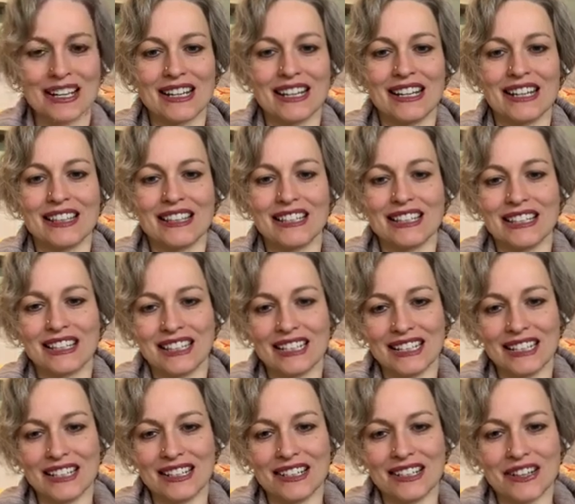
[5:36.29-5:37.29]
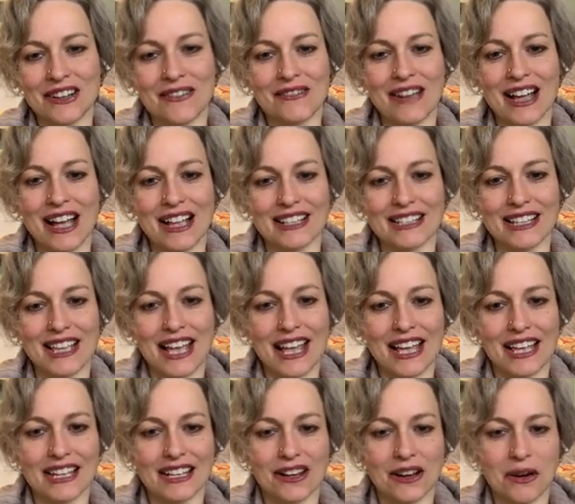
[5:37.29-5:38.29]
in the lineage of
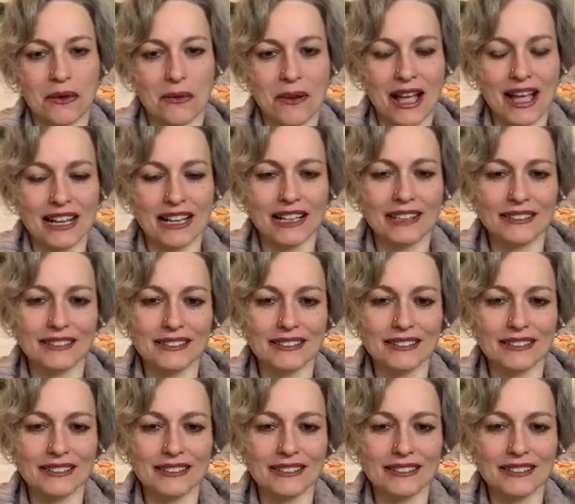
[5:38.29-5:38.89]
S.N. Goenka.